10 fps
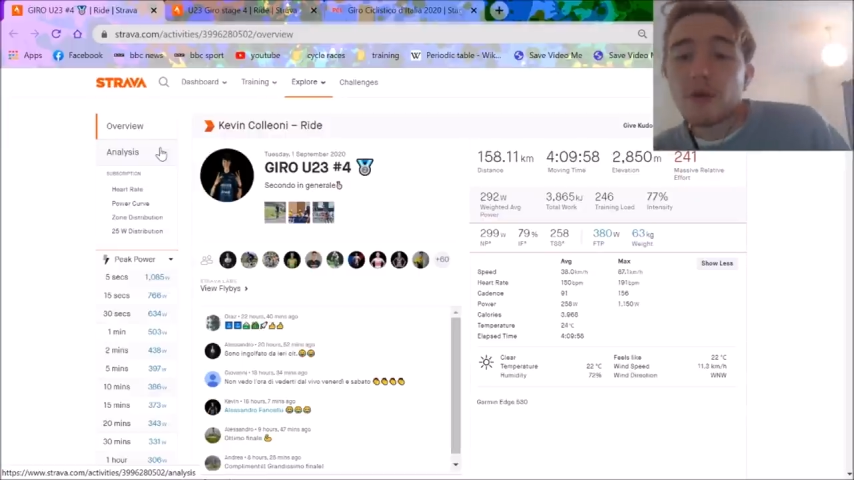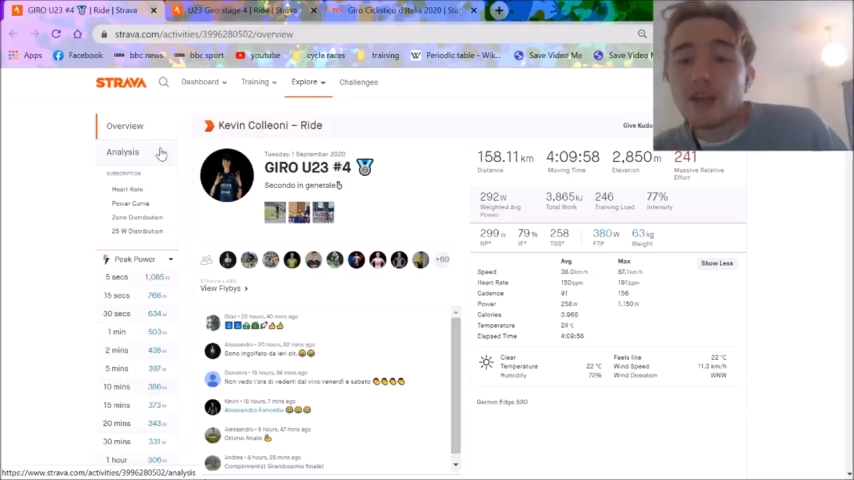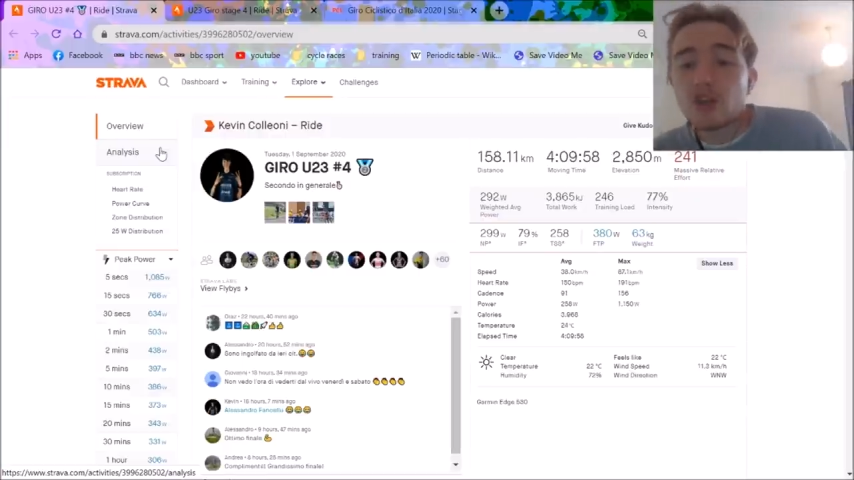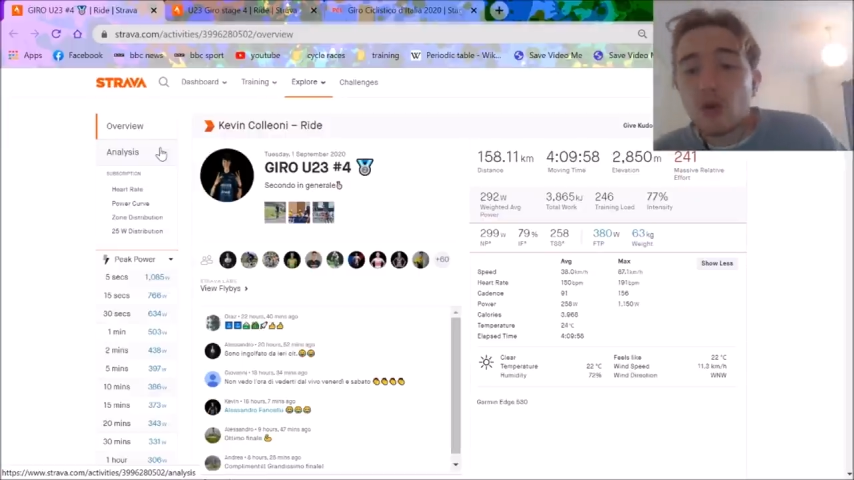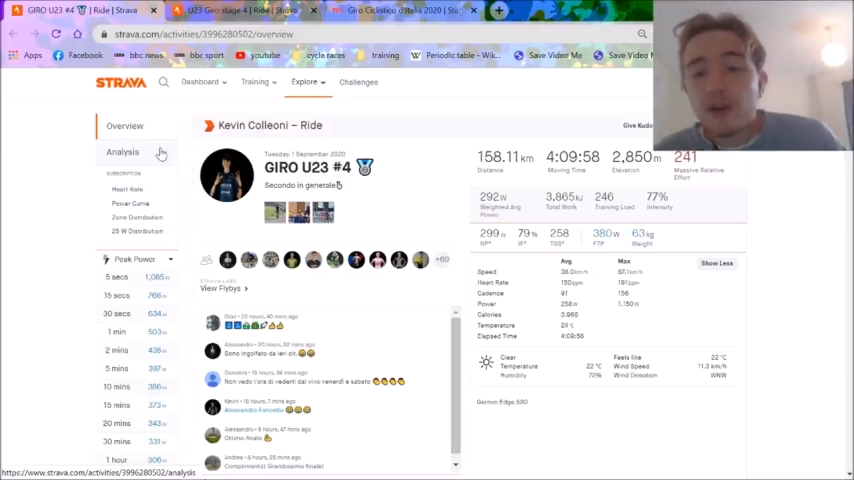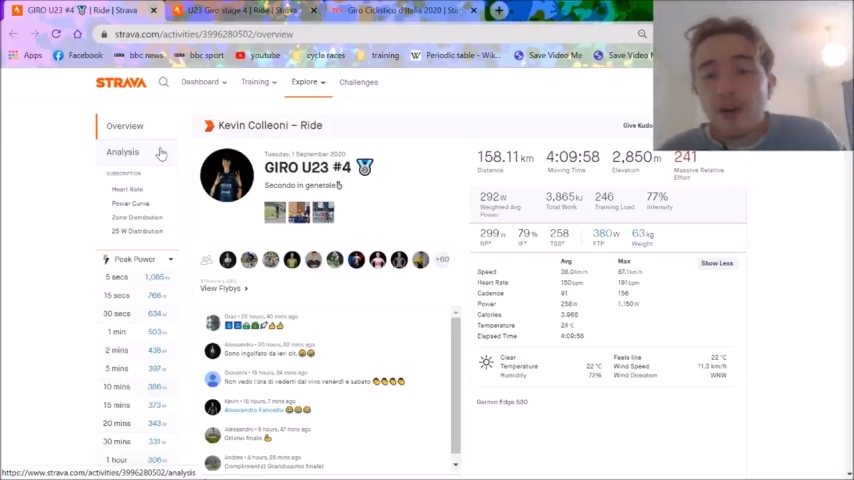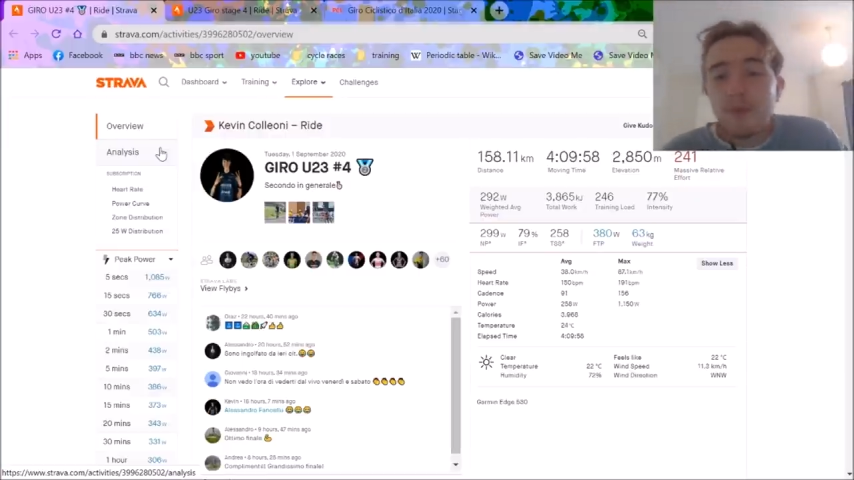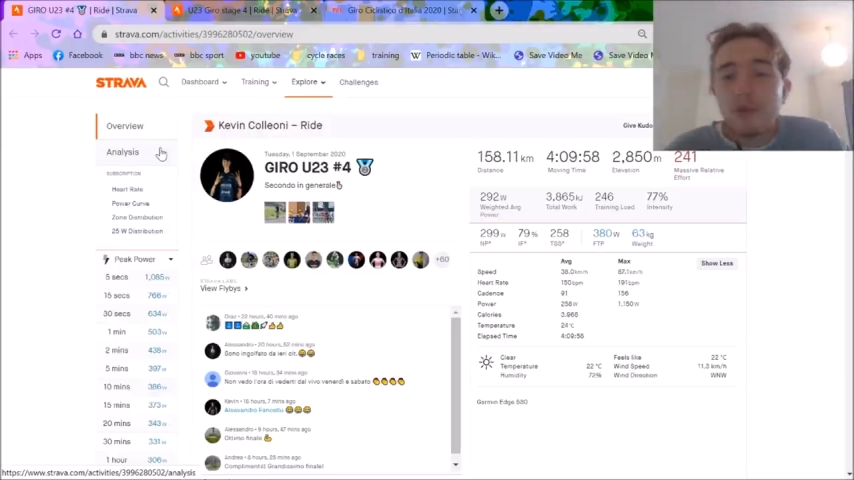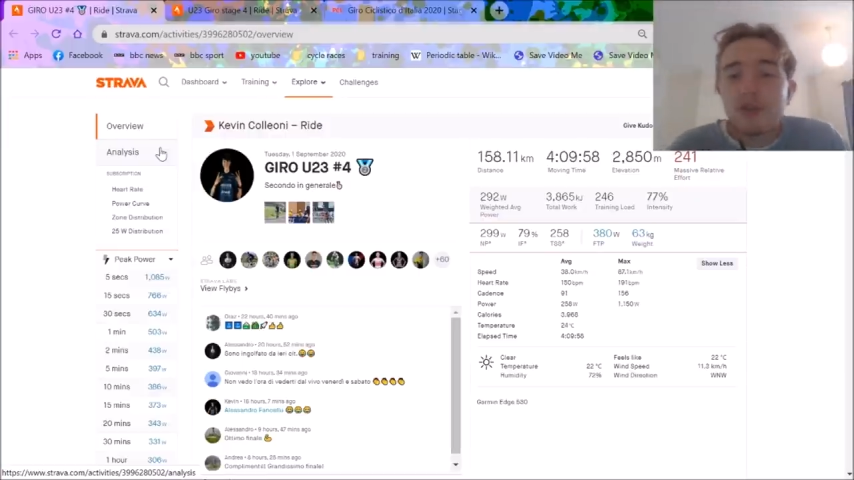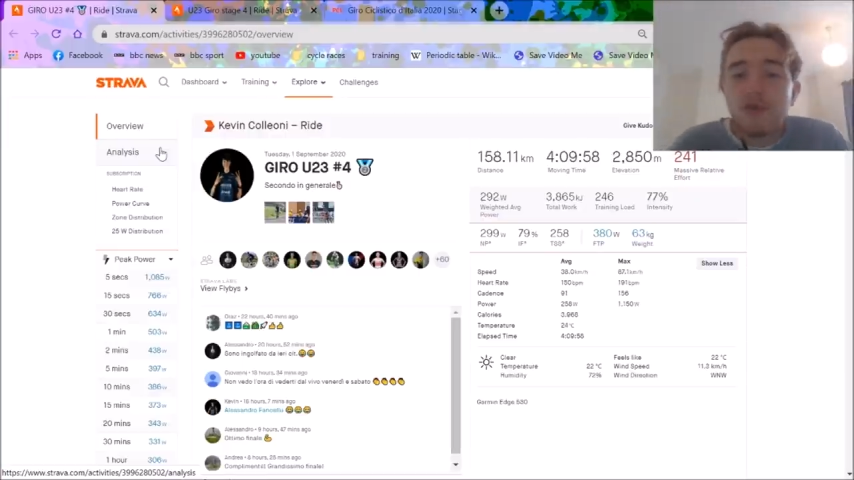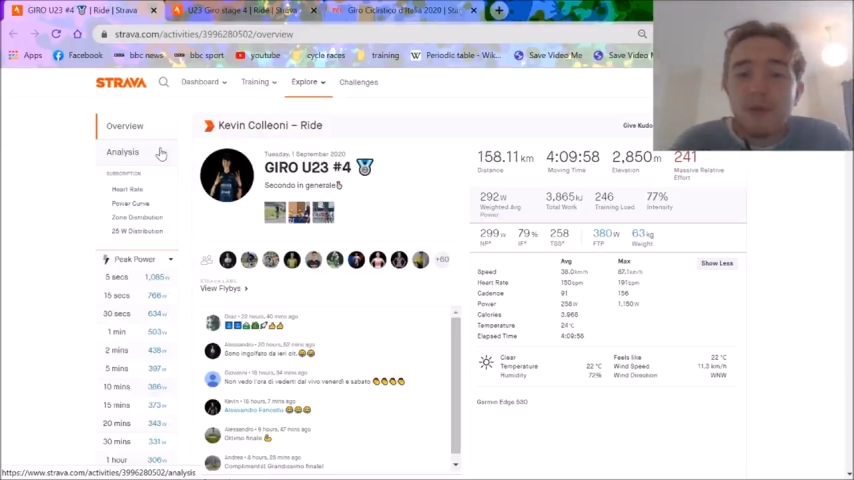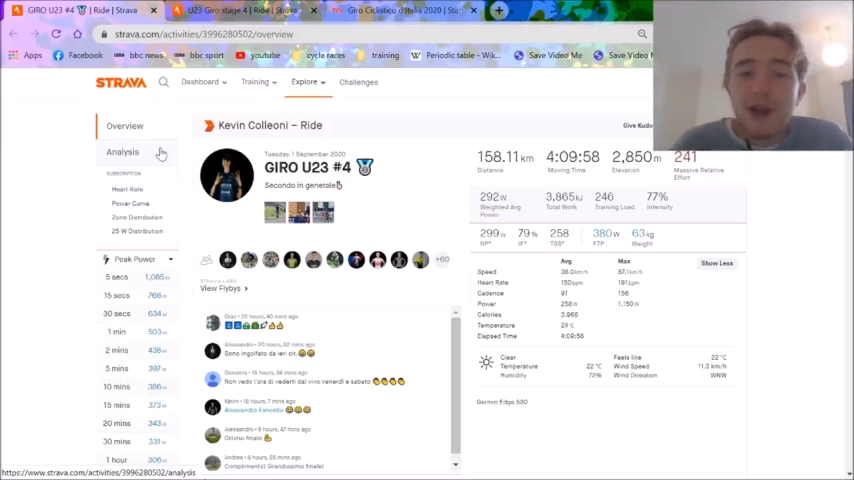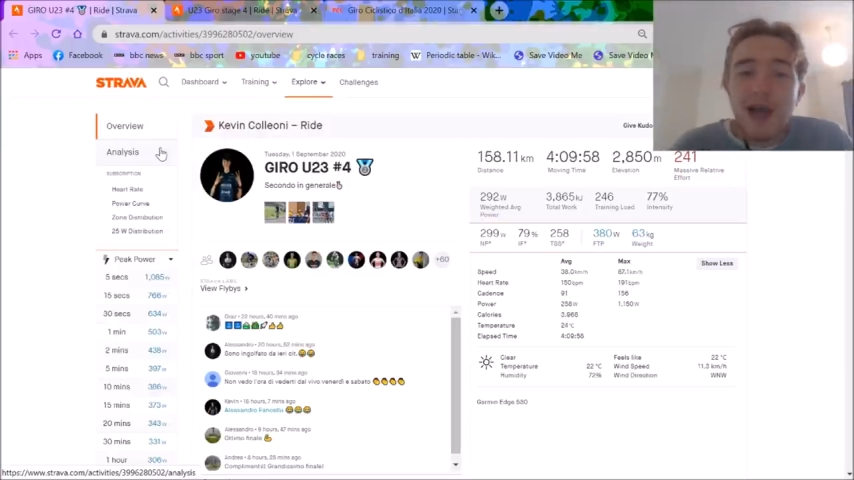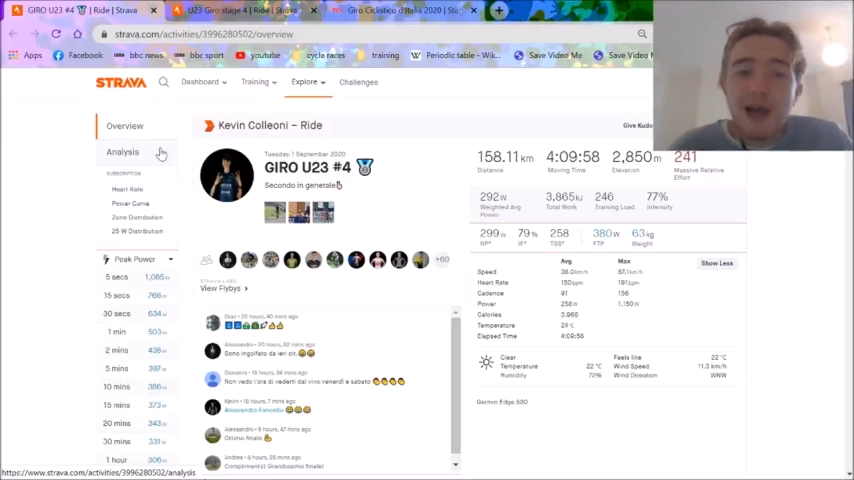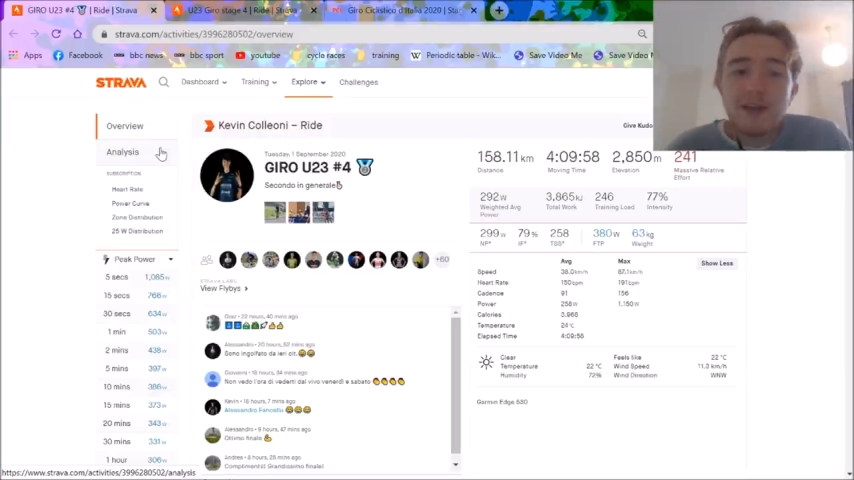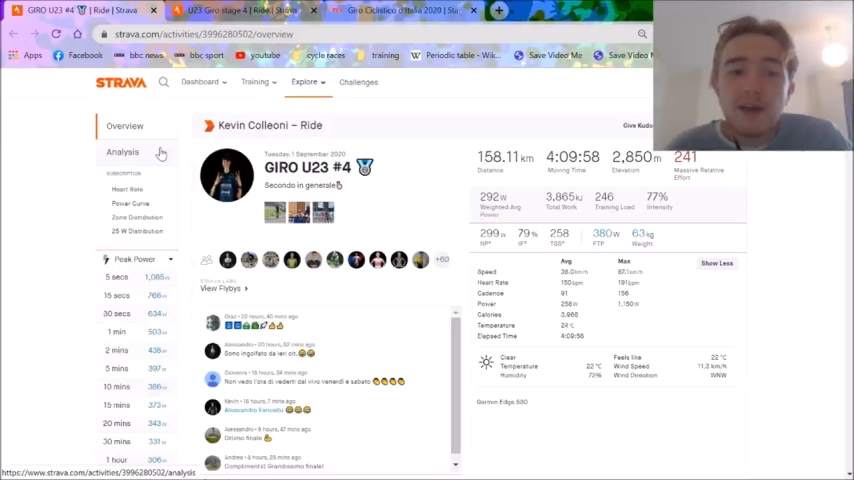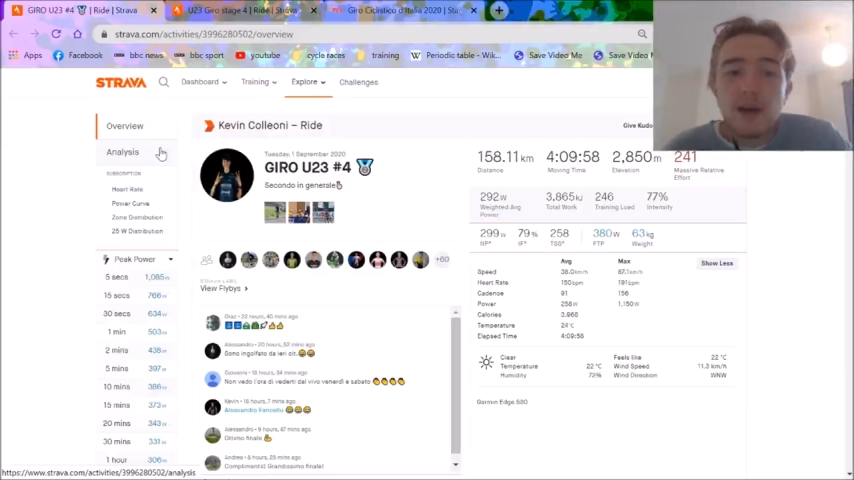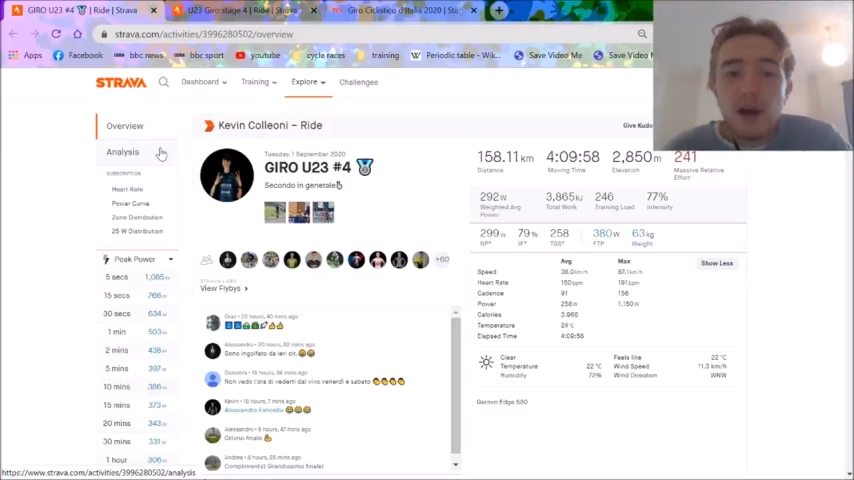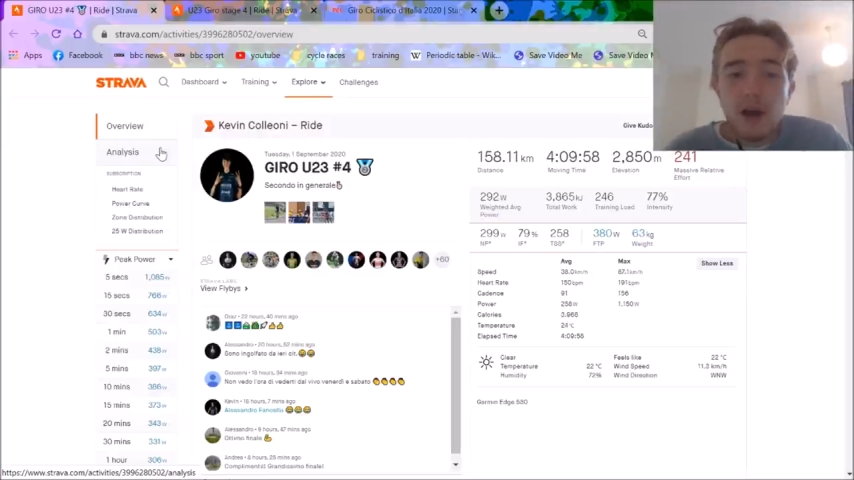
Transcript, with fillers: pretty solid numbers from the lad.